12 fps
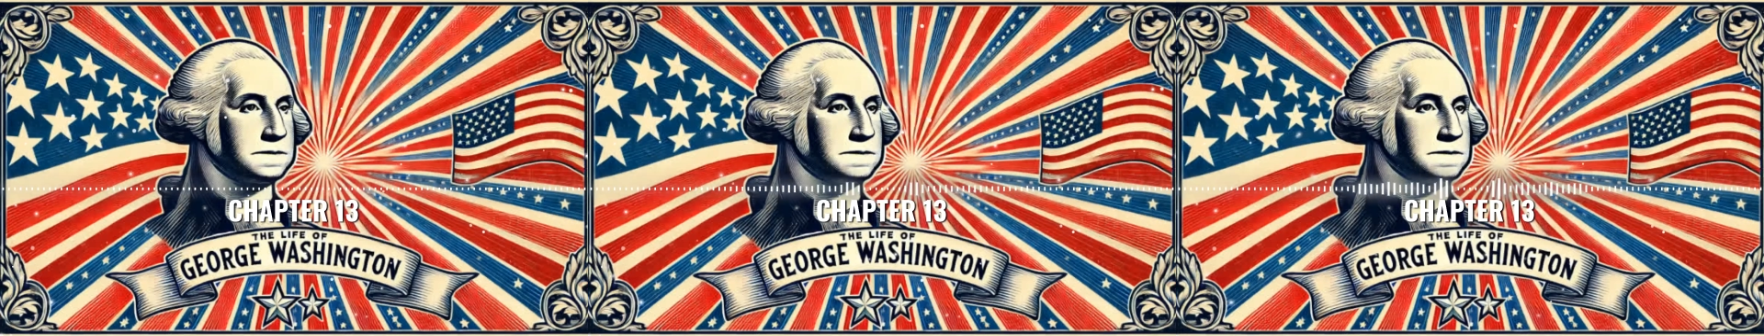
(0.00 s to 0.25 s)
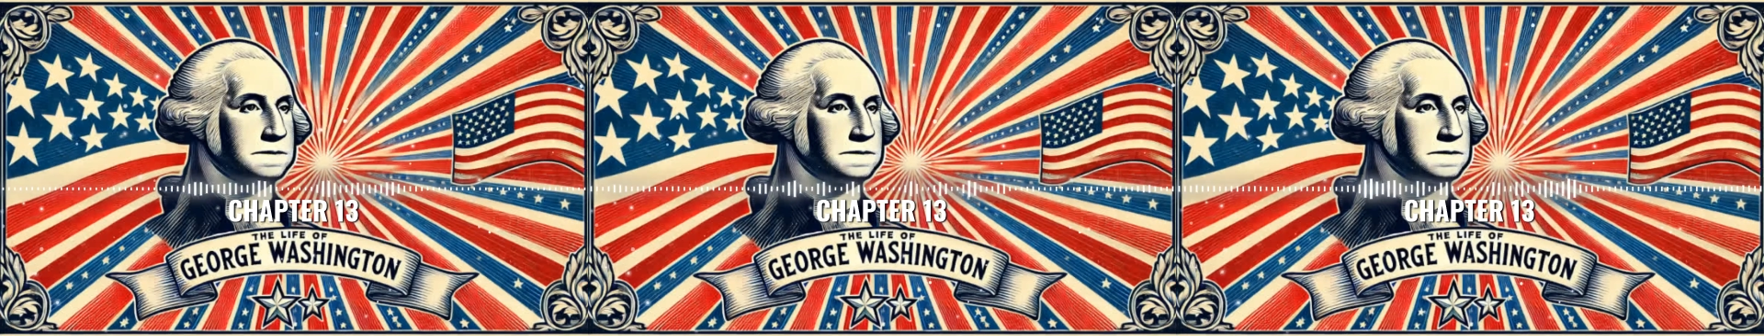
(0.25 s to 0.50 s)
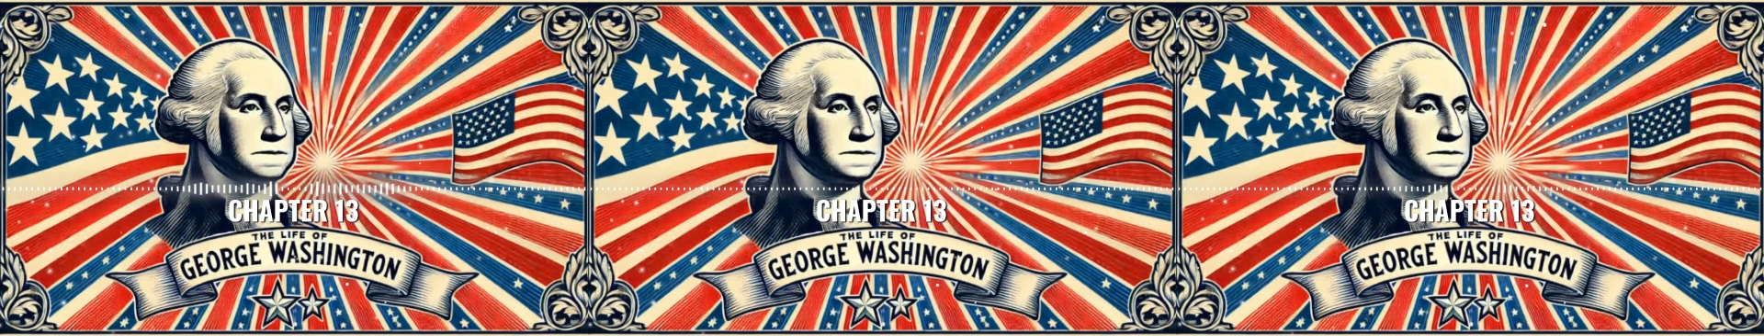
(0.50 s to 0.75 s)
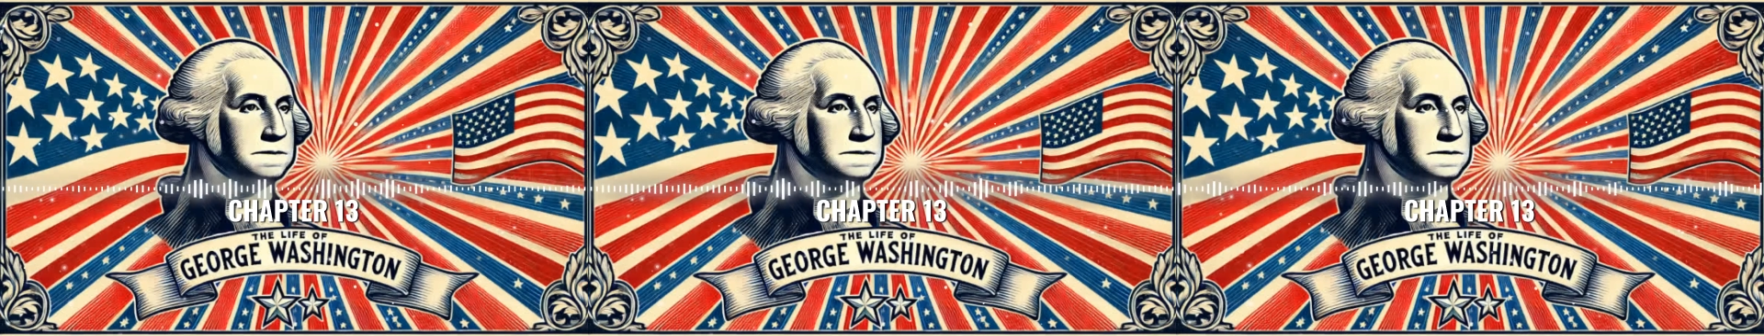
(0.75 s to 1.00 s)
as there was
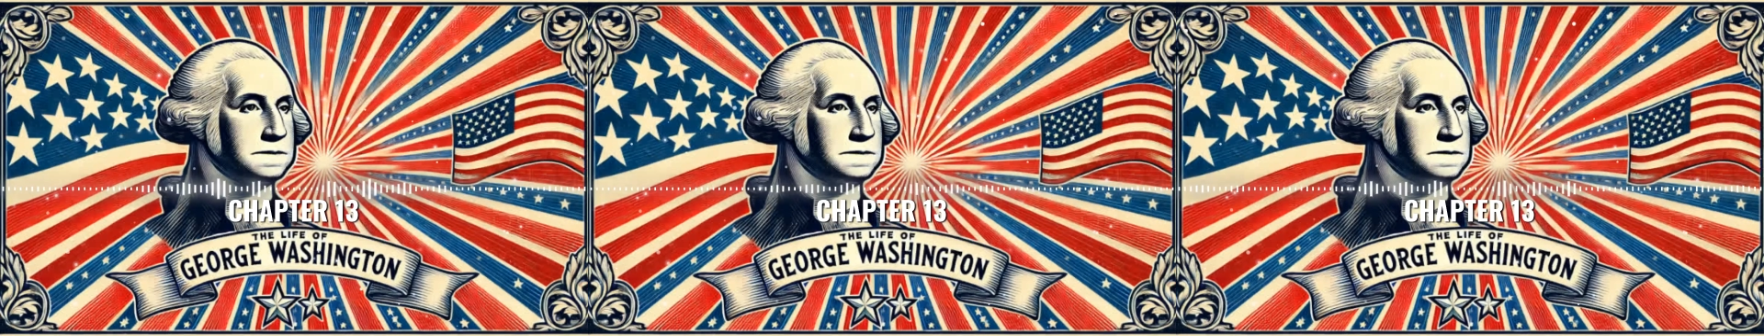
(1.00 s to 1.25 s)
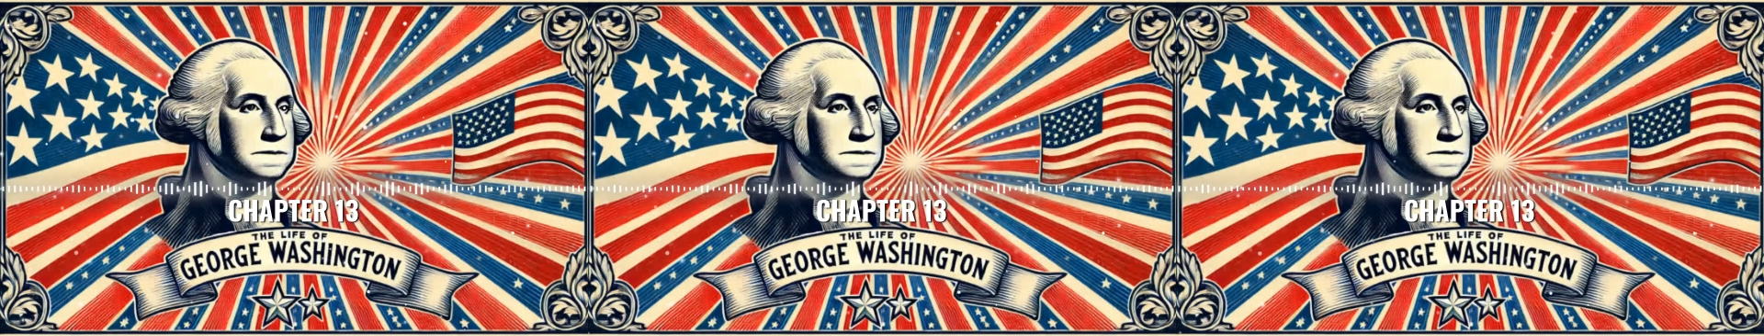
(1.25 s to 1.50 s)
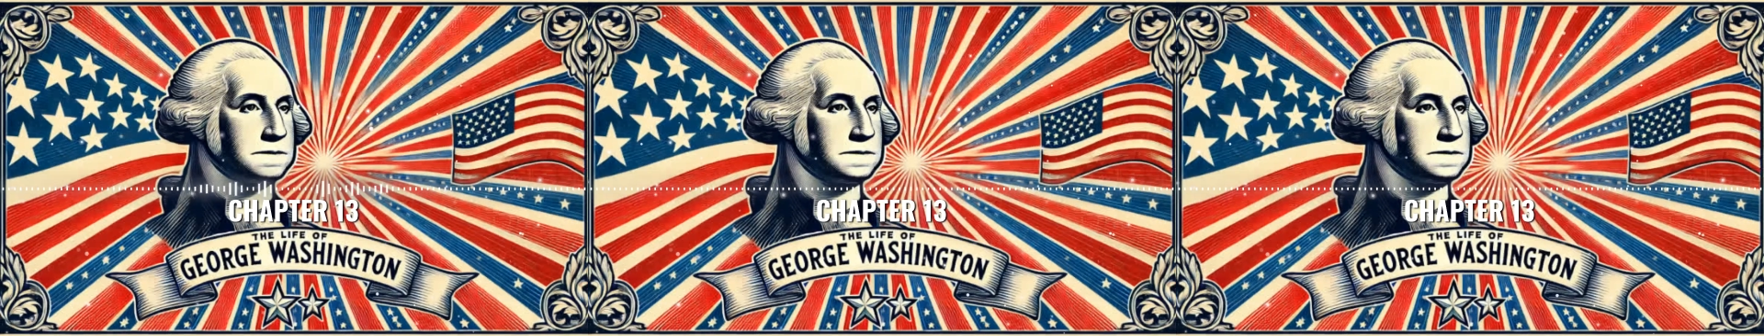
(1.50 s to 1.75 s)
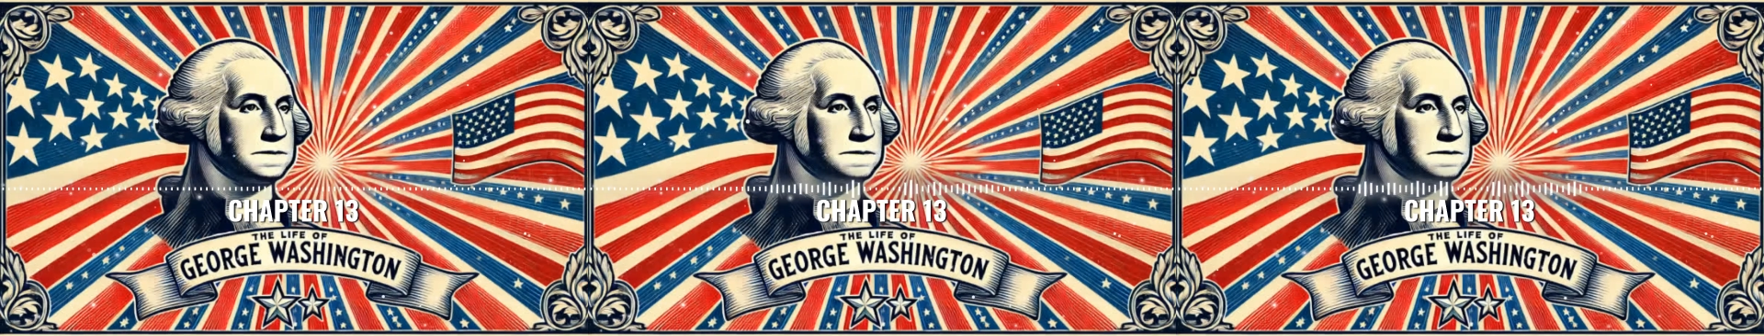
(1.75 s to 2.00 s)
snow on the ground
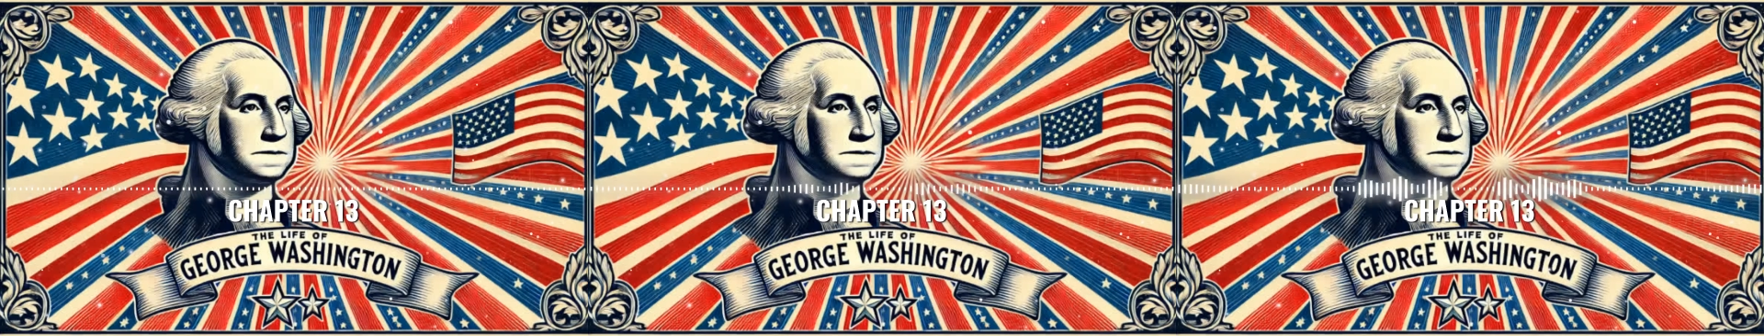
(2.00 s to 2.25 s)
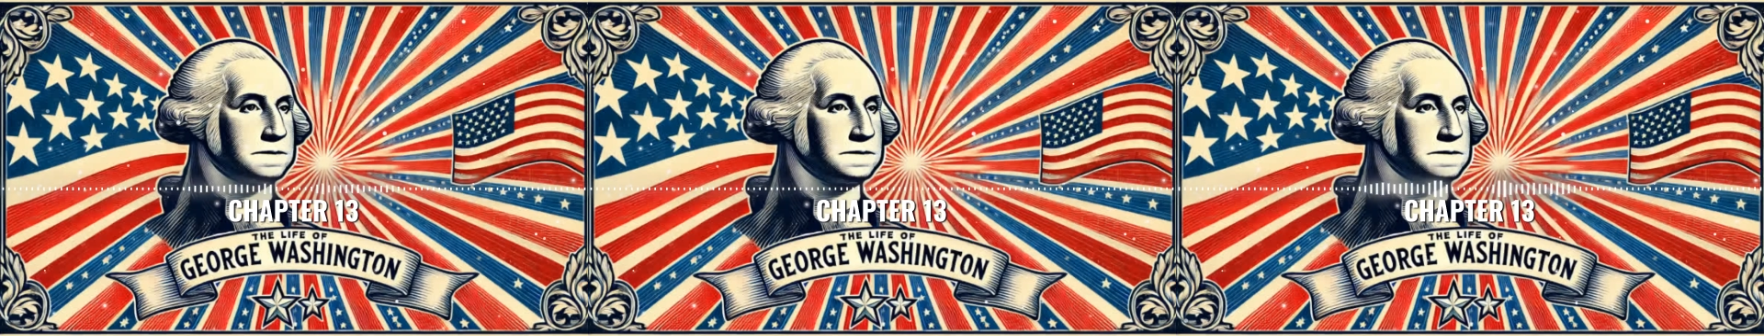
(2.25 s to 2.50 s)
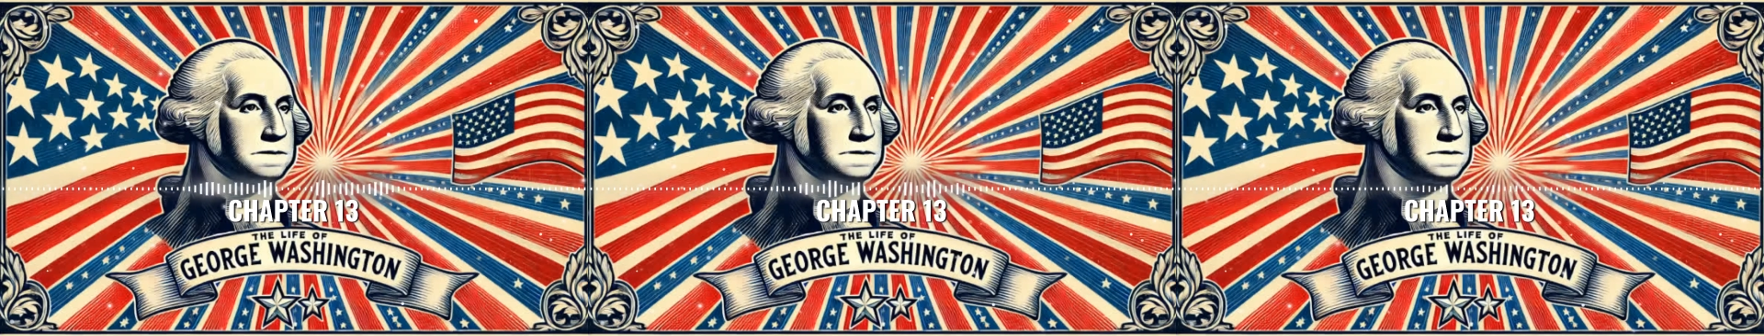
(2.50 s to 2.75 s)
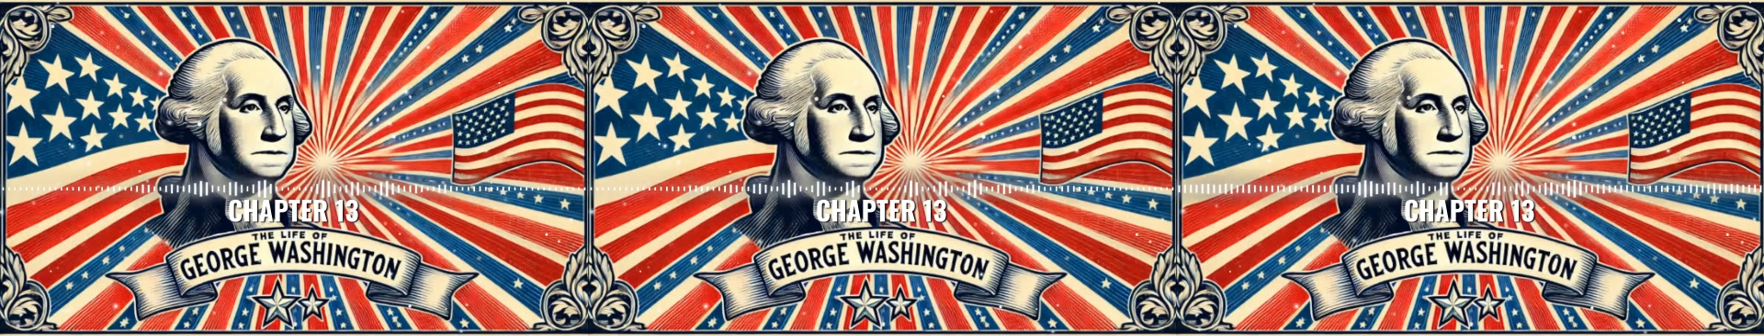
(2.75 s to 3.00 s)
and the troops could be
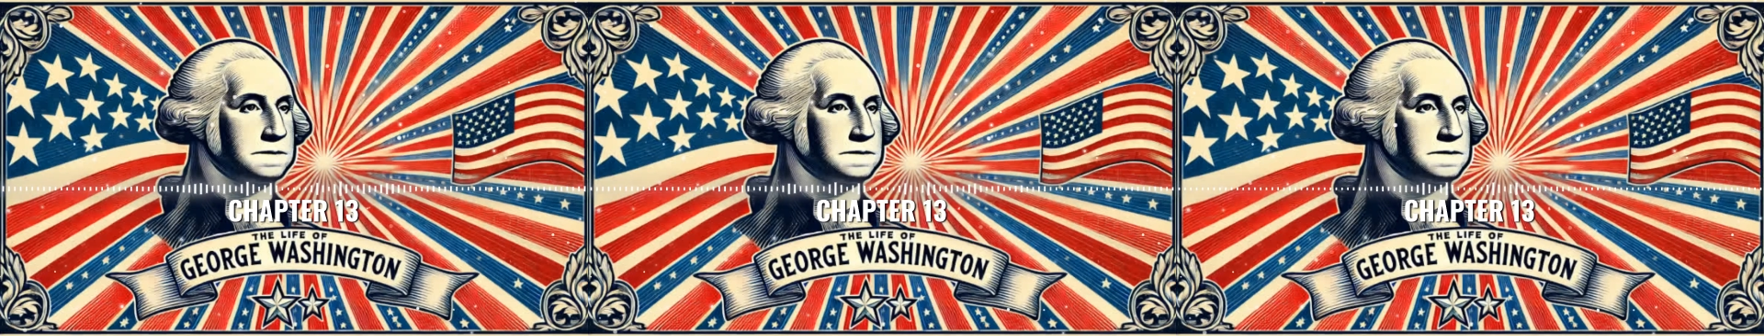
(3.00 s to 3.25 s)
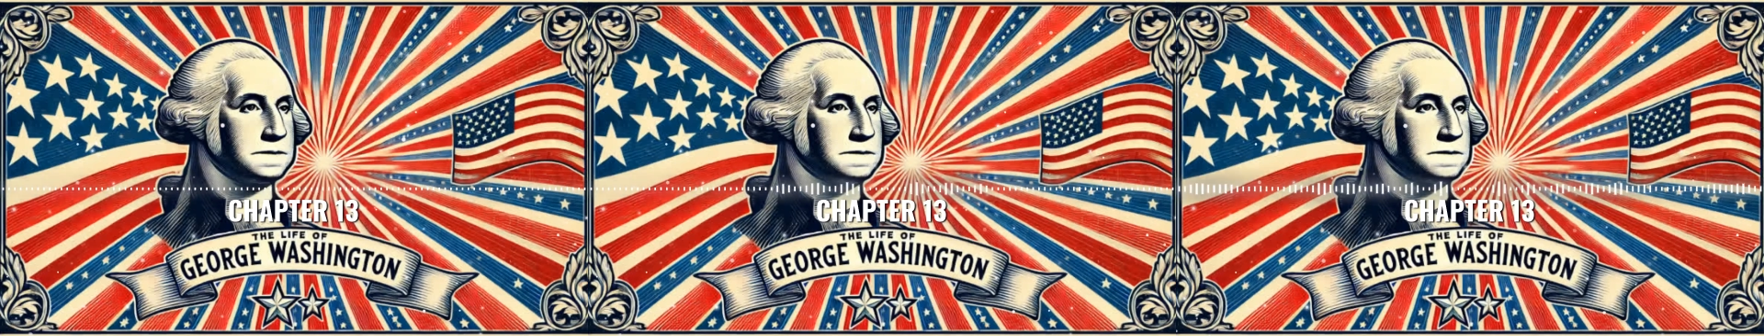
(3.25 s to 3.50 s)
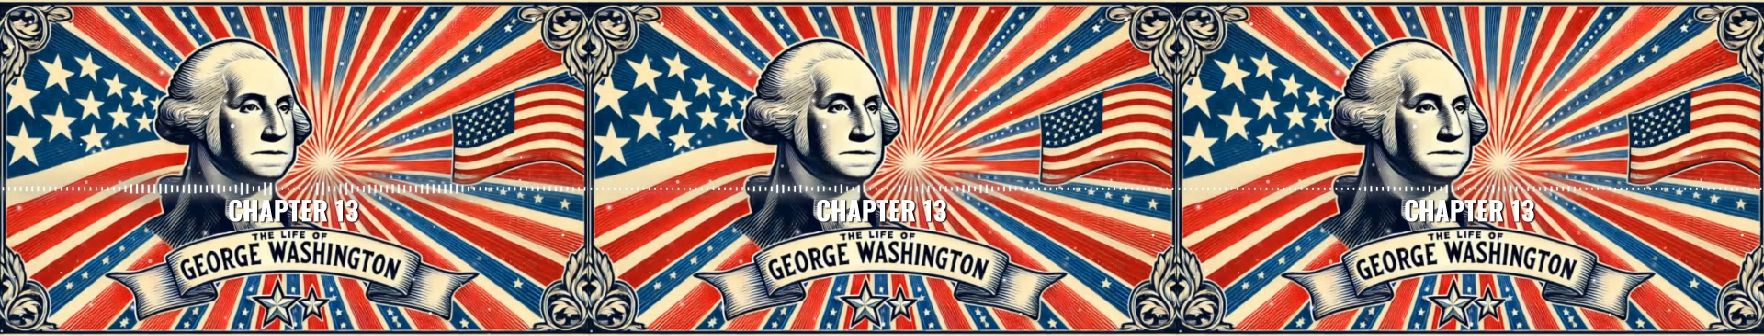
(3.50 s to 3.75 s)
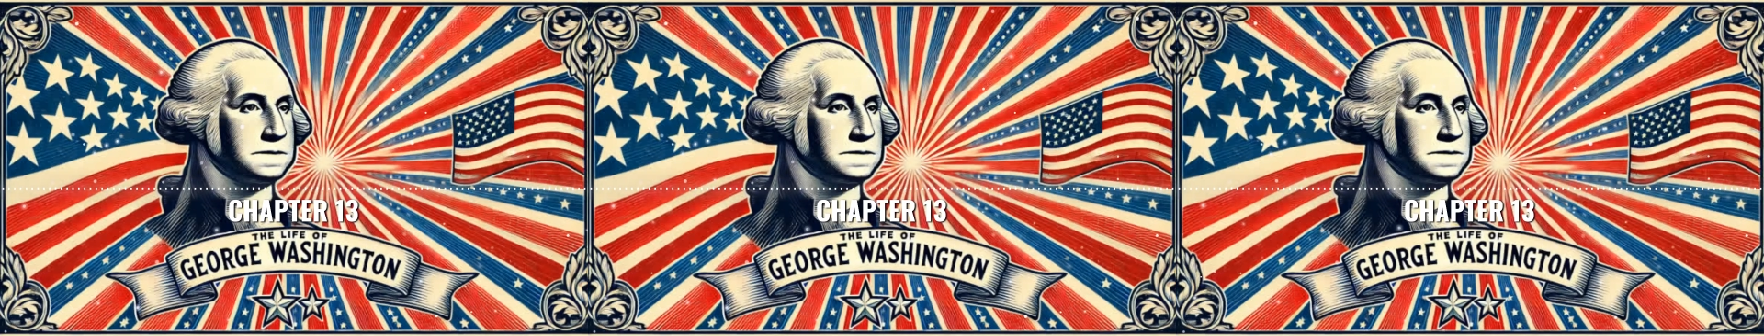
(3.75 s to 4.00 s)
borne on
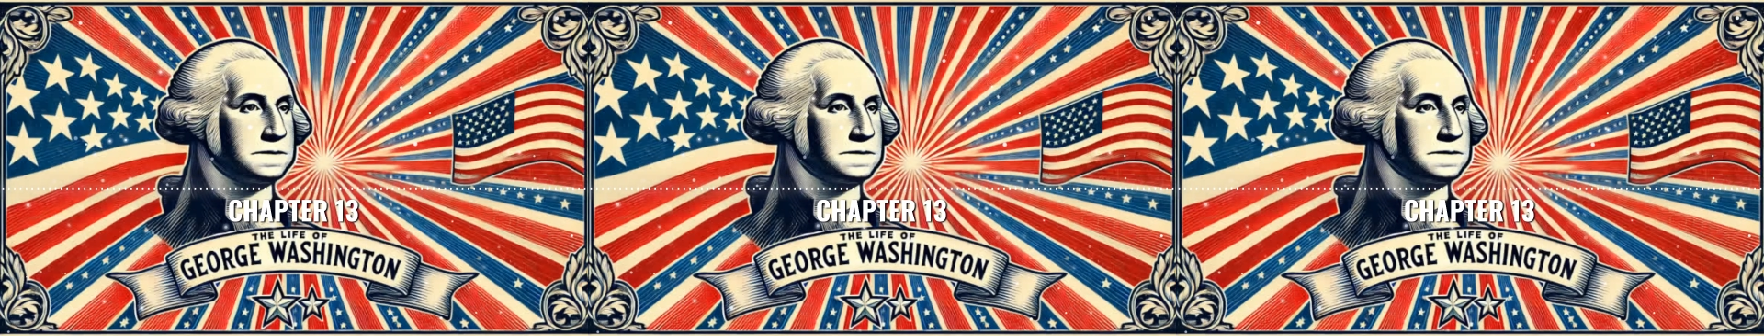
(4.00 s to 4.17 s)
sleighs.